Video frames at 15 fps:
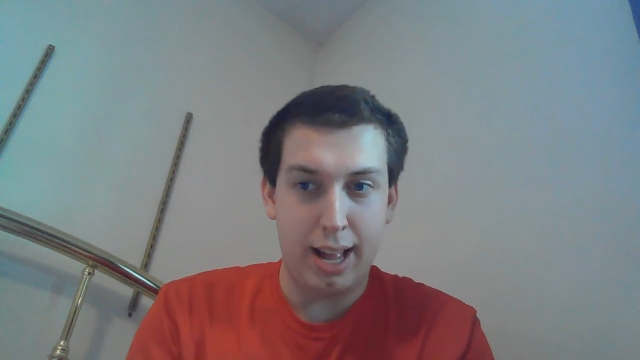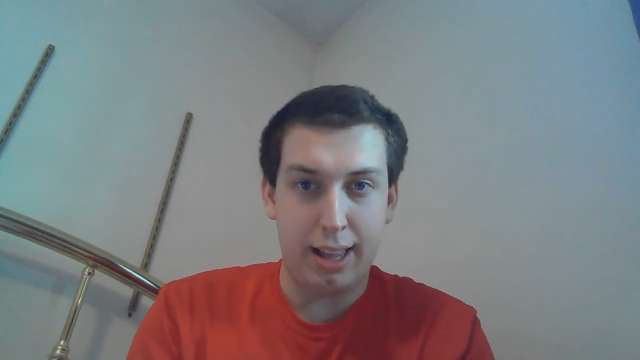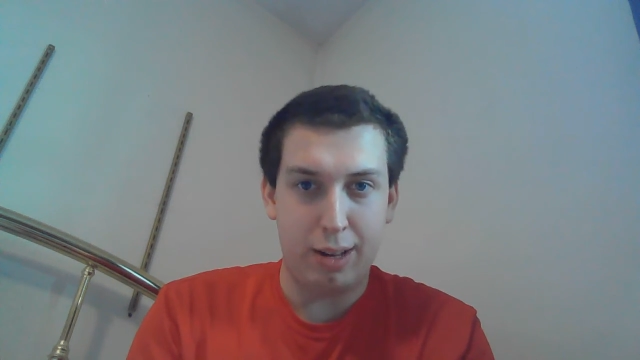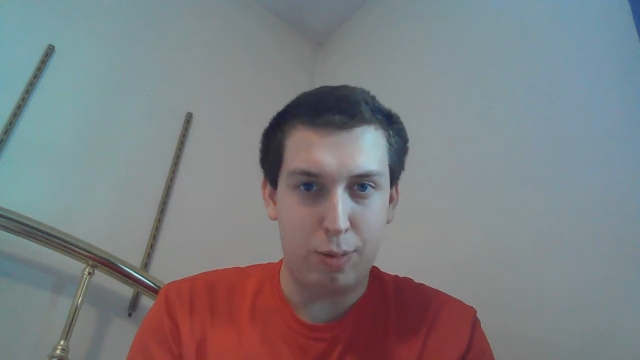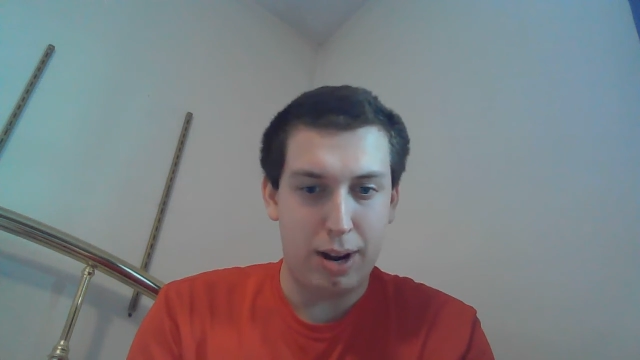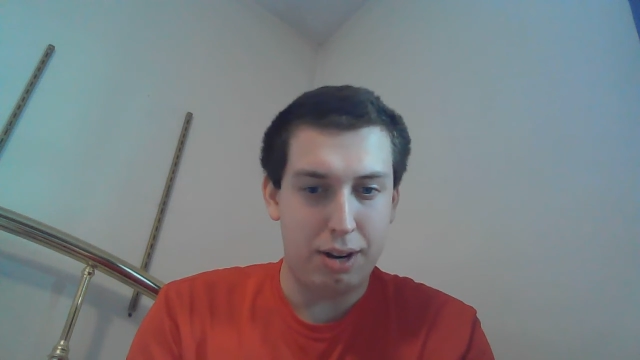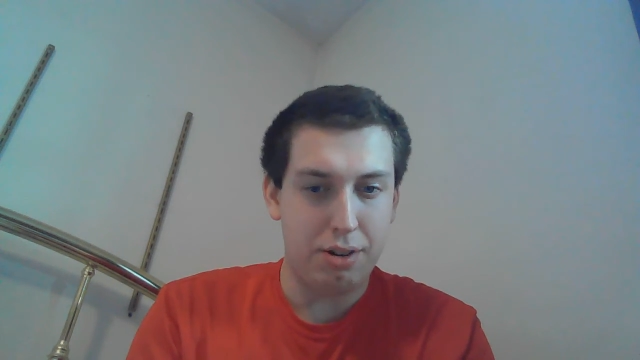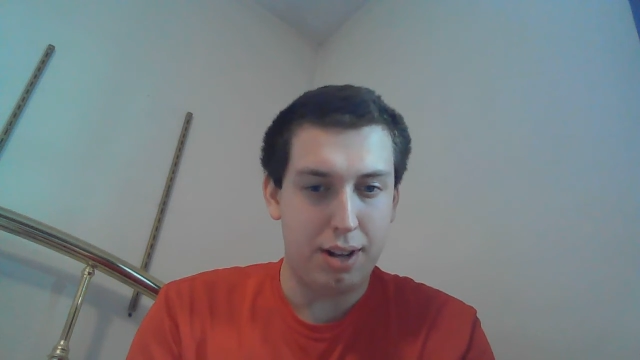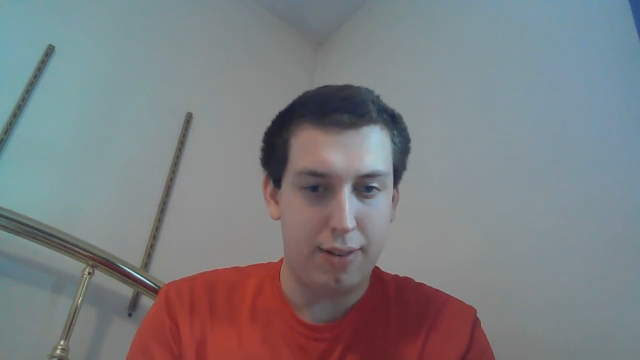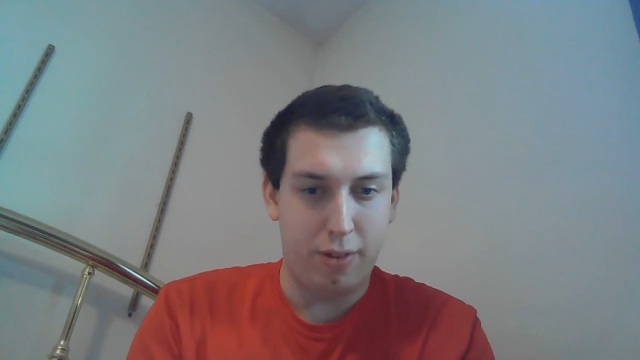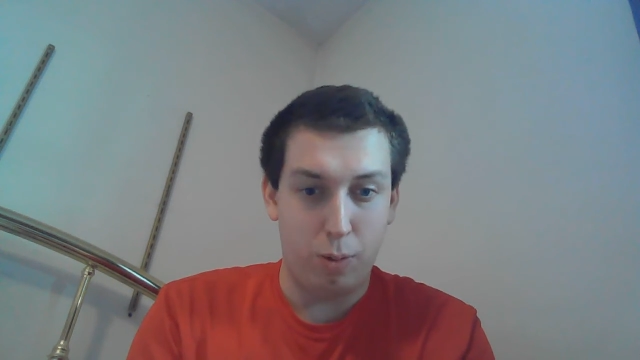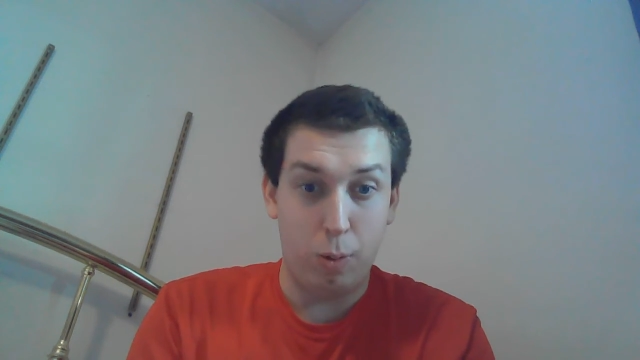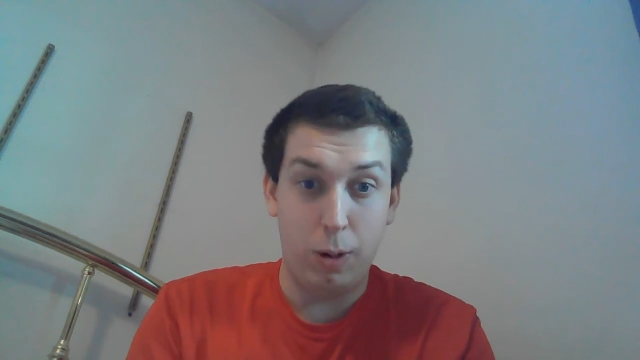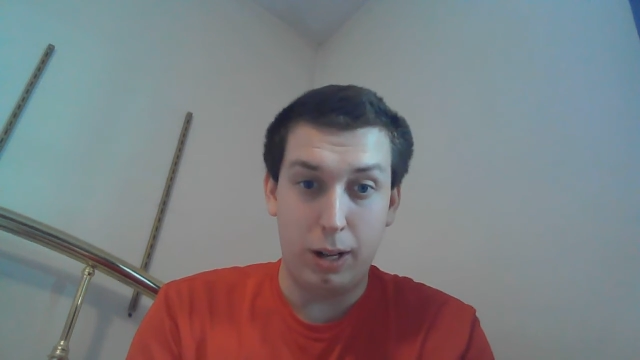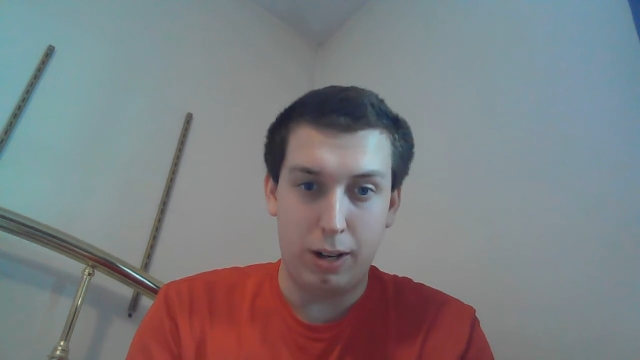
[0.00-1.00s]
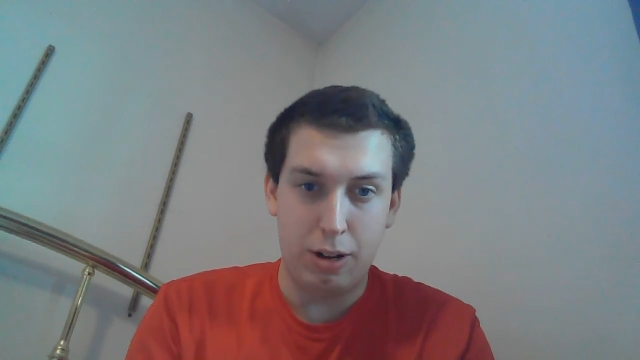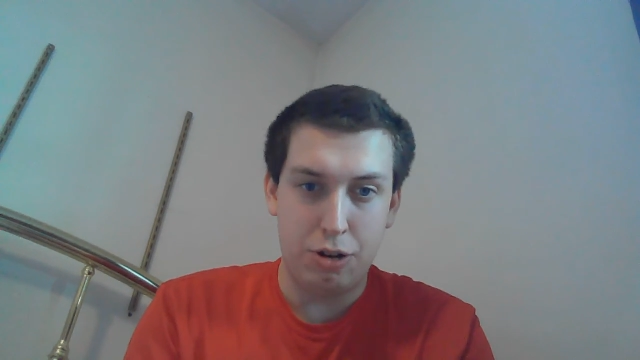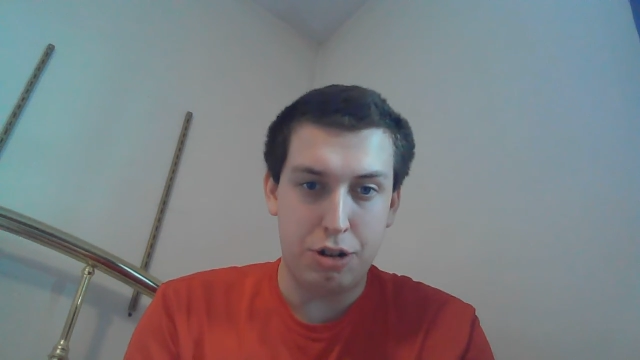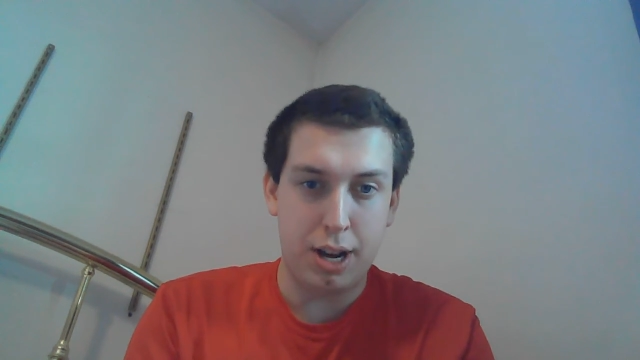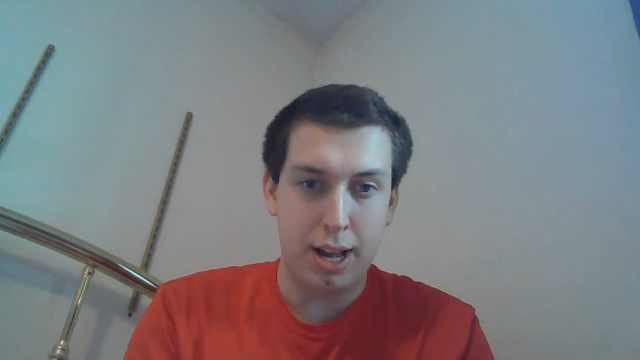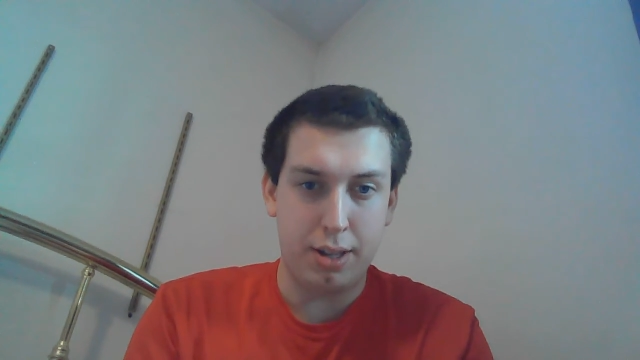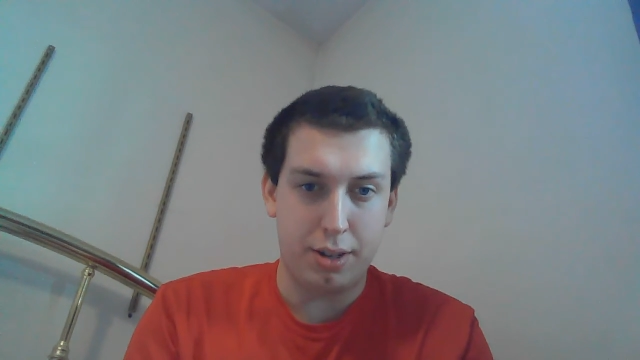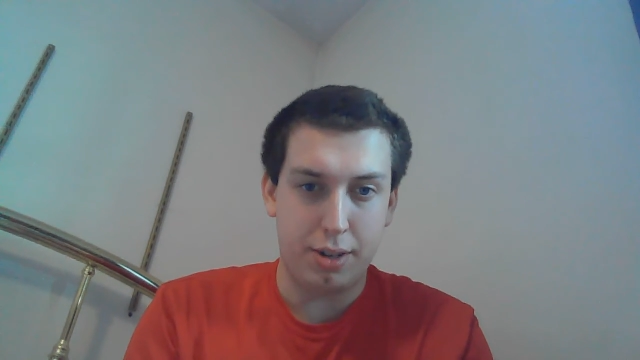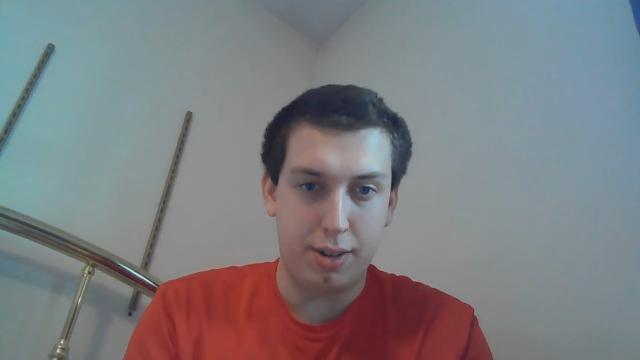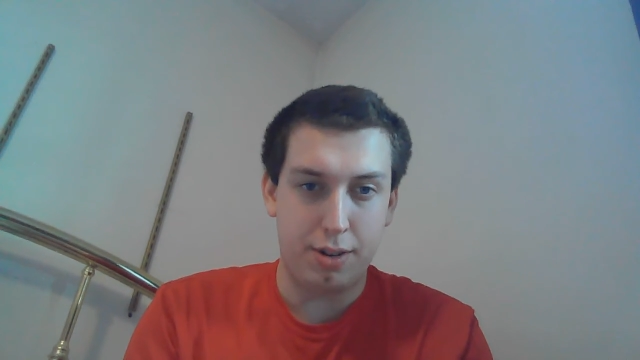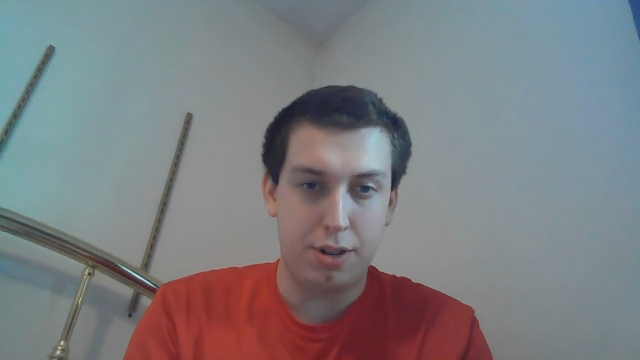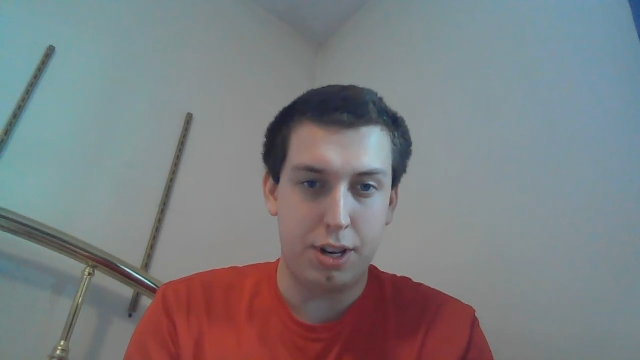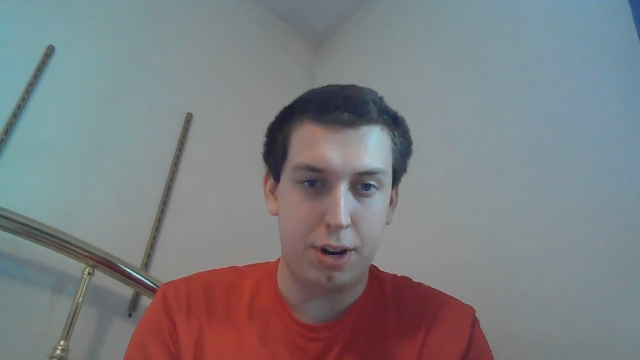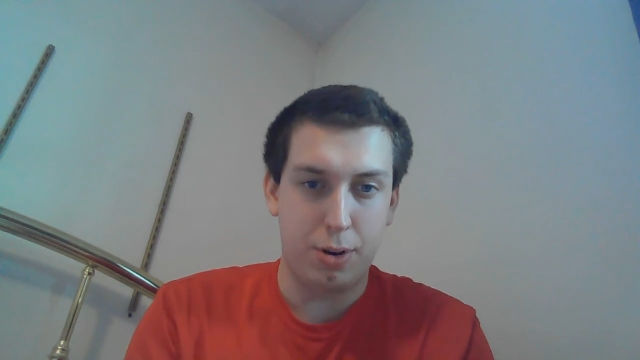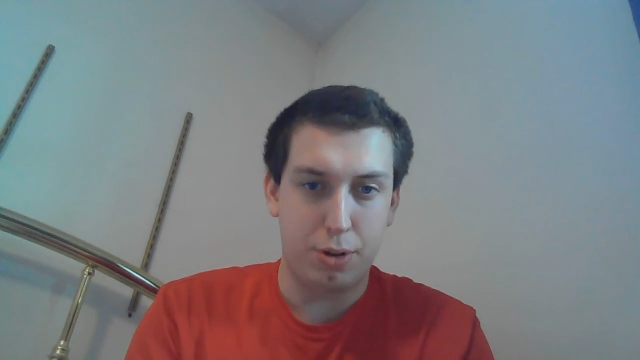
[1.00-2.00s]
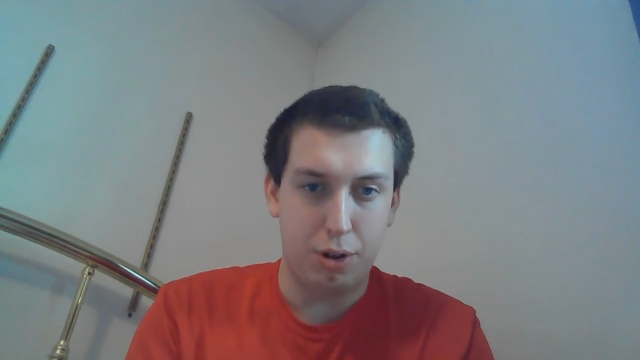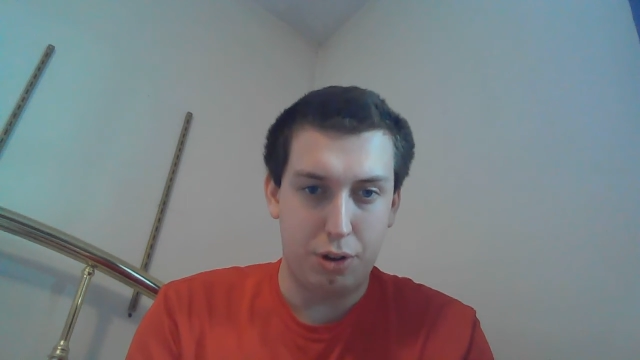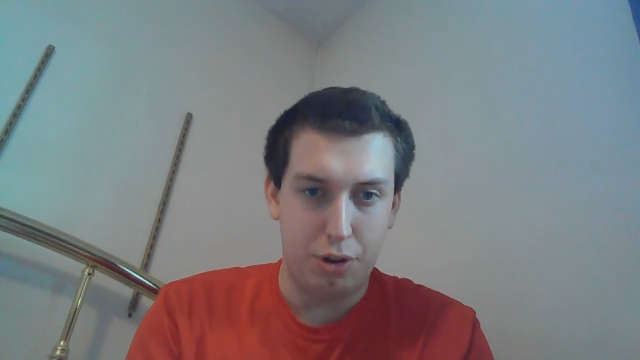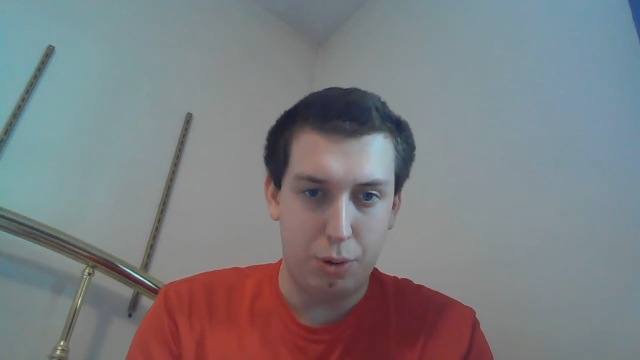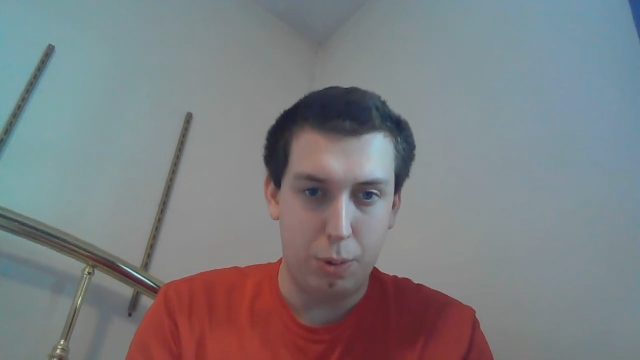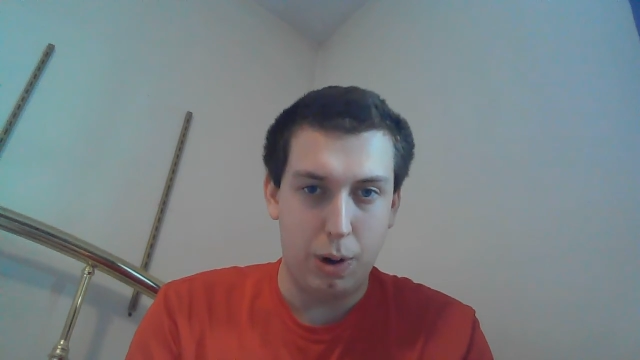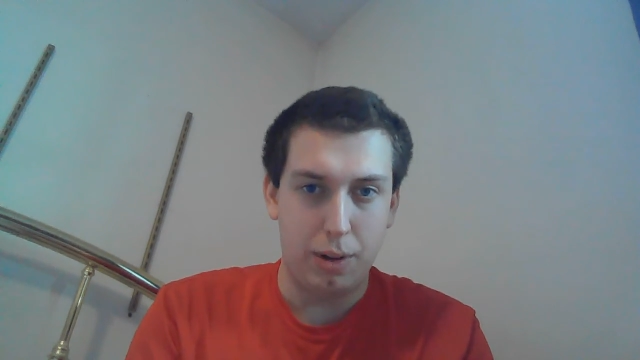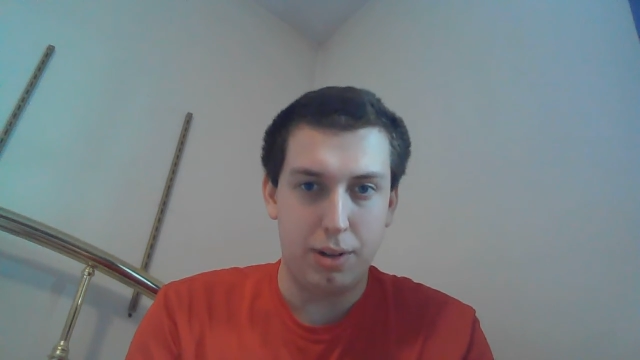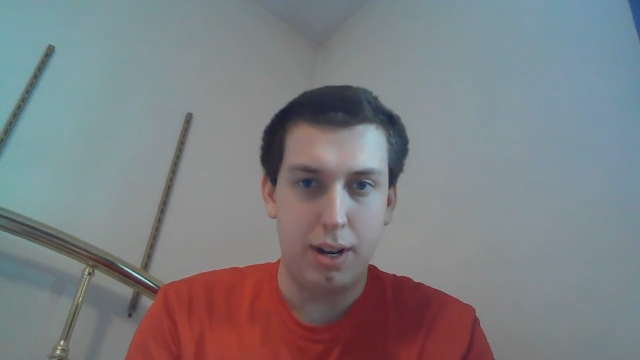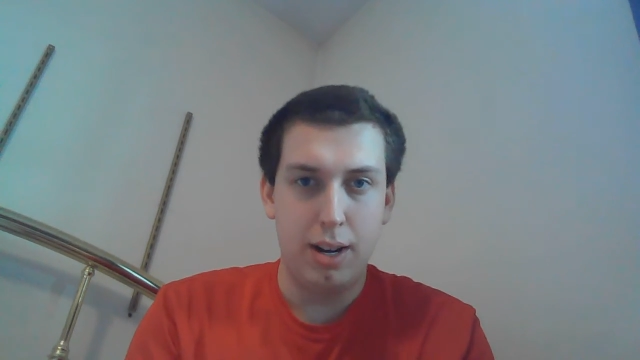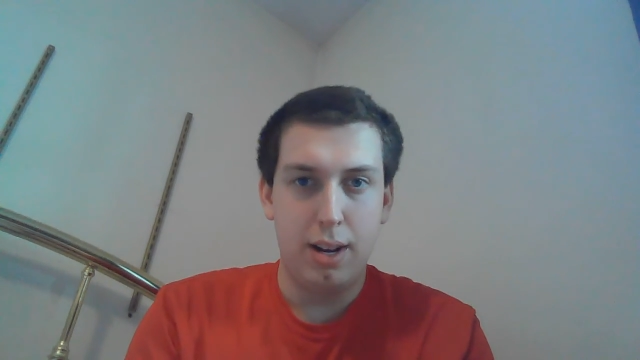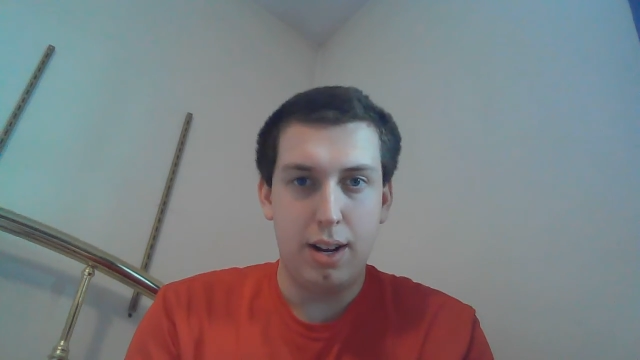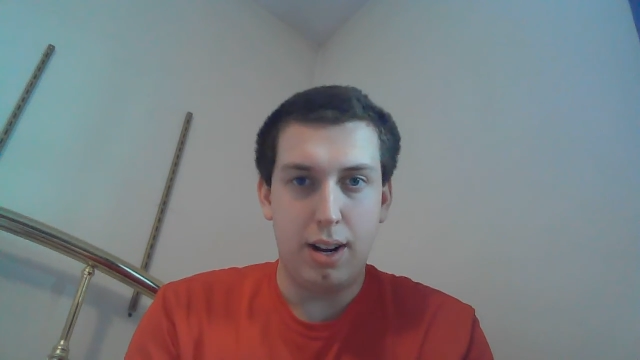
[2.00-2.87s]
I think we actually have a really good chance this year to do it.